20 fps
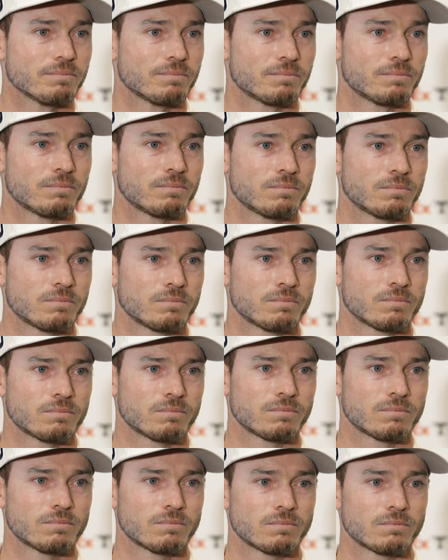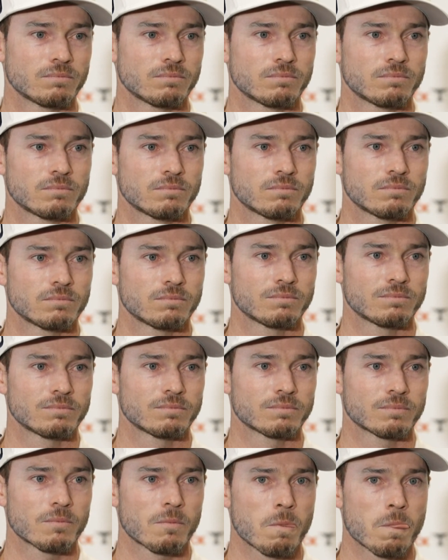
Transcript: Robert overlapped in school?